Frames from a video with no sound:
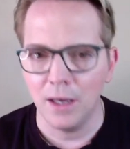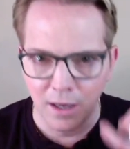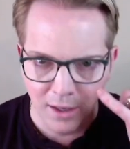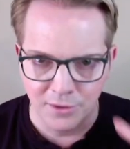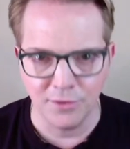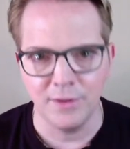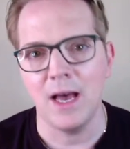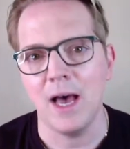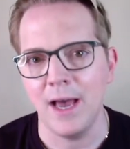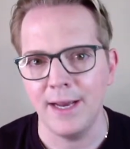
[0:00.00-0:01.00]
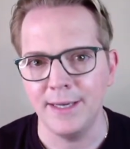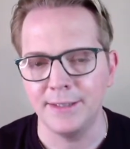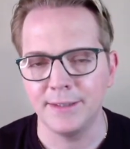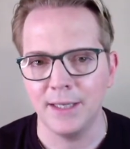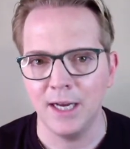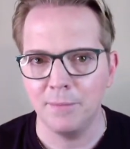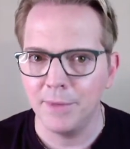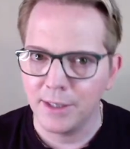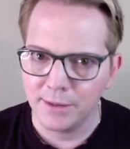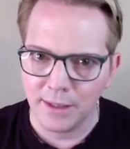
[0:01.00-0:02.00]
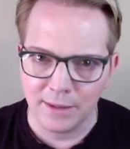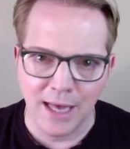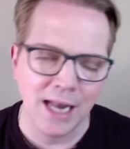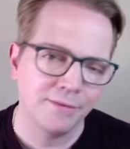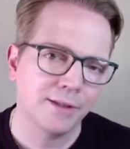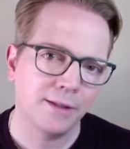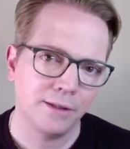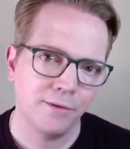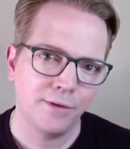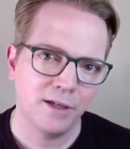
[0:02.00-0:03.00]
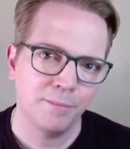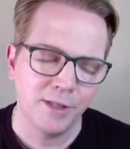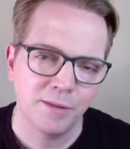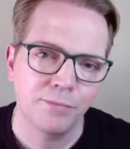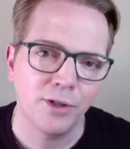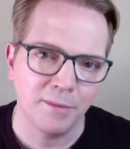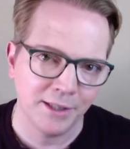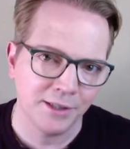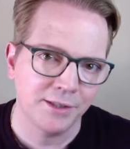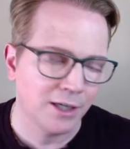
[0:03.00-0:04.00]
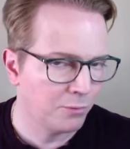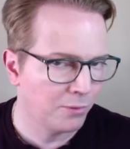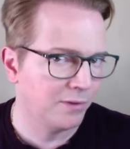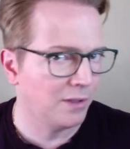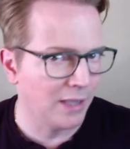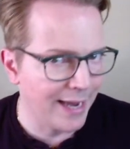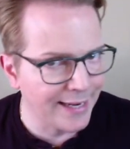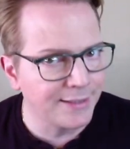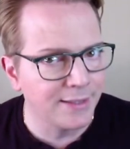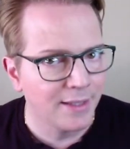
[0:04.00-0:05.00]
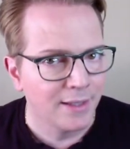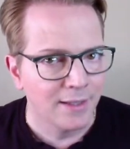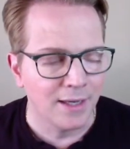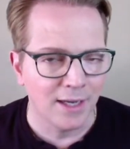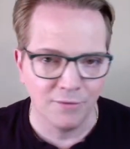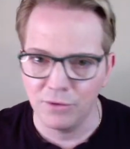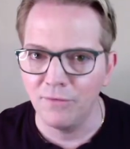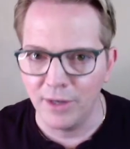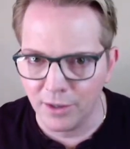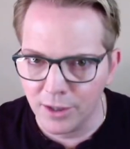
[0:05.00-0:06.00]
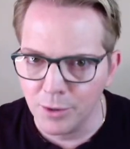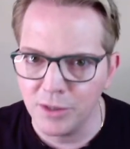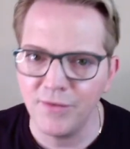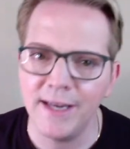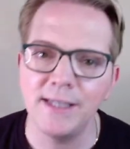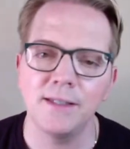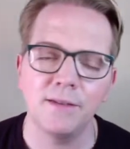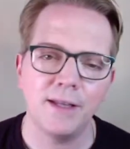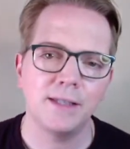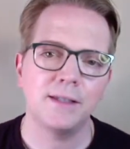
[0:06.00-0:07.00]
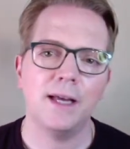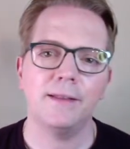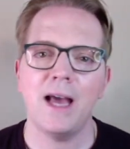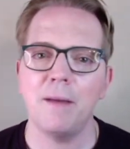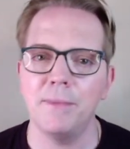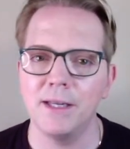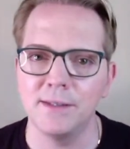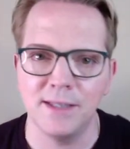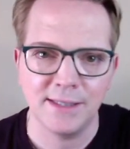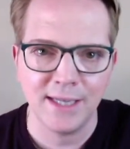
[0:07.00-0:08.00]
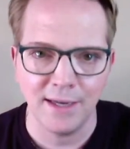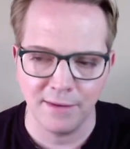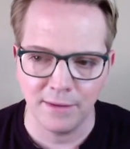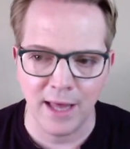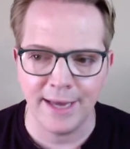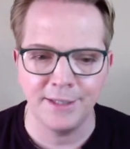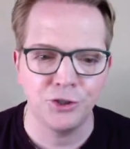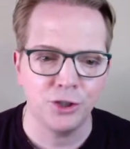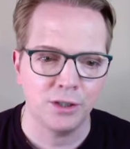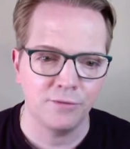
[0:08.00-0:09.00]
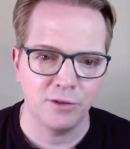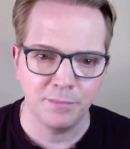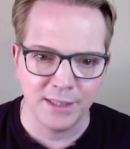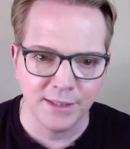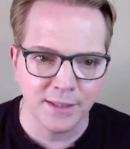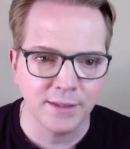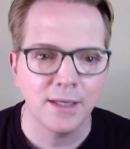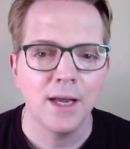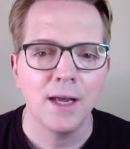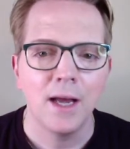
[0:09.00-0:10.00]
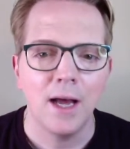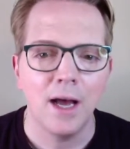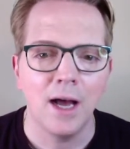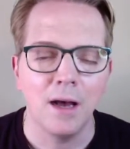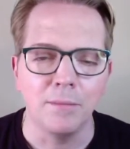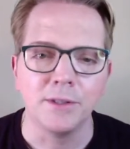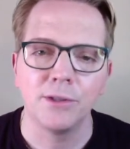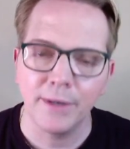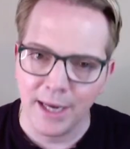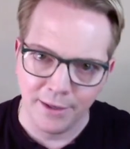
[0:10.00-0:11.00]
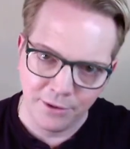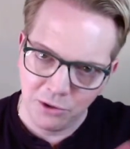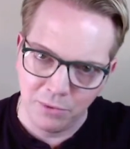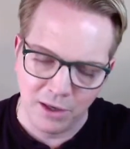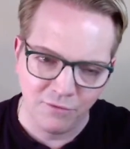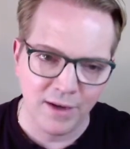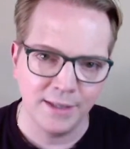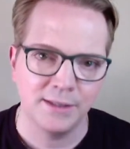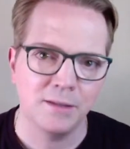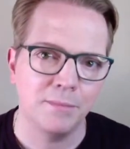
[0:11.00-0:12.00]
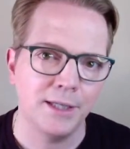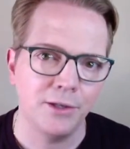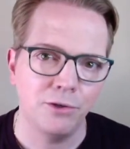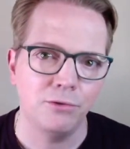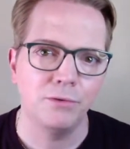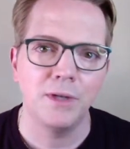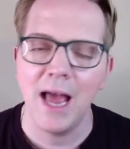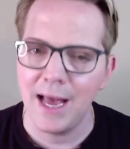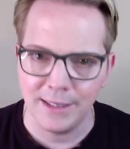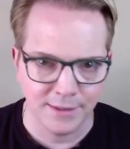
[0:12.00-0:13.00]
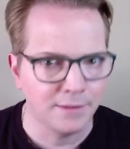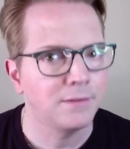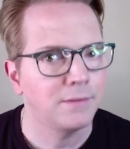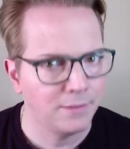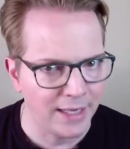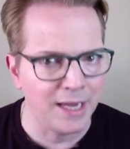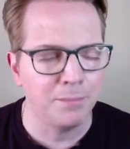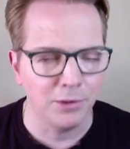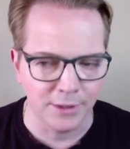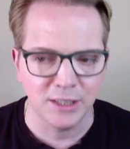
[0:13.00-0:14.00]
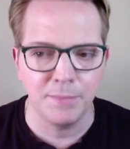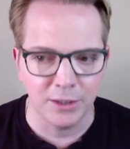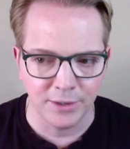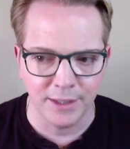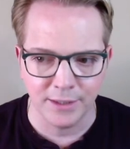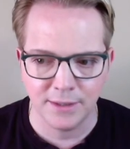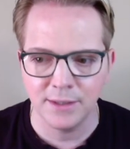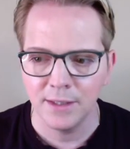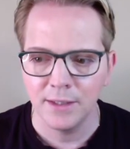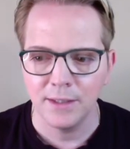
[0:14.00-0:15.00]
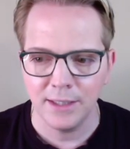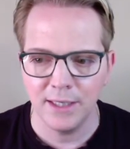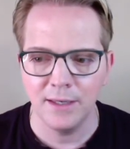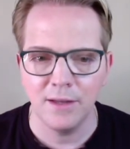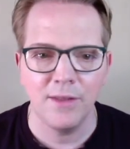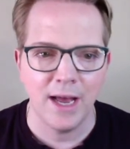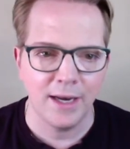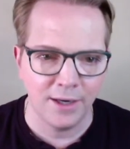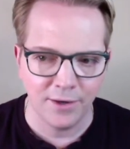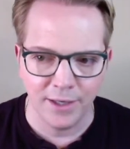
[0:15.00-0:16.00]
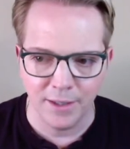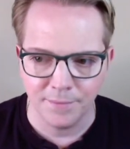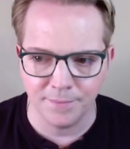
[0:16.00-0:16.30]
under the eyes um, because a lot of sclerotherapists pretty much stick with the legs uh, for varicose veins and things like that because that's kind of the lion's share of their business um, so again, you want to find somebody who has ample experience in that area.